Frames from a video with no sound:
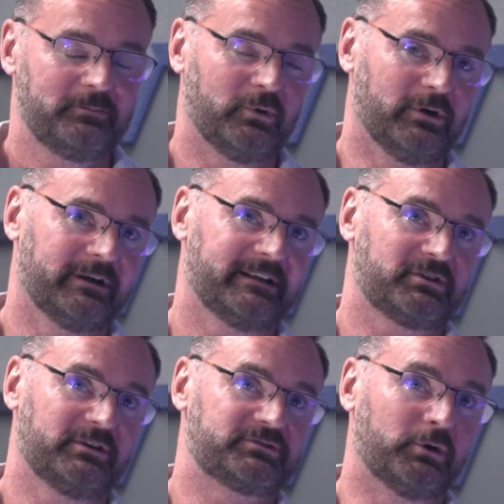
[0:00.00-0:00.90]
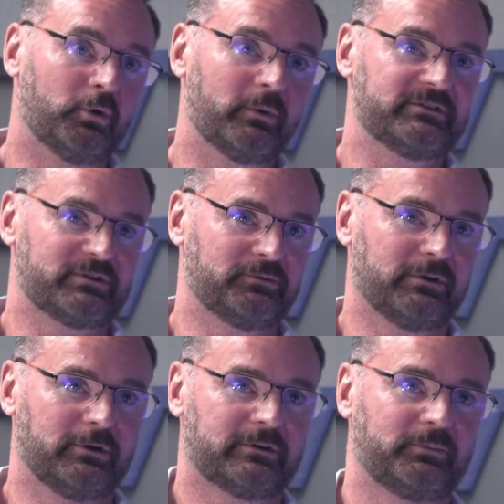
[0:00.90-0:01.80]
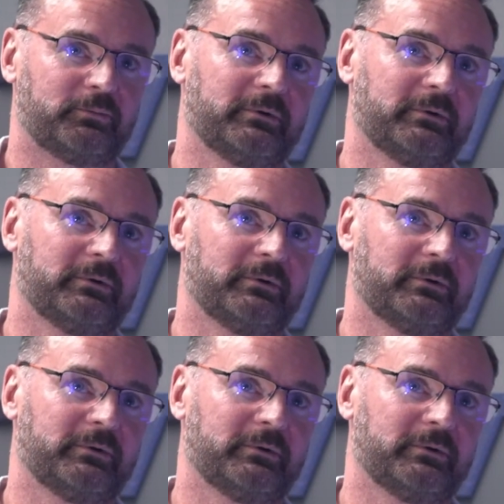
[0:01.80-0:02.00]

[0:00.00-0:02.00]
but it's always overlooked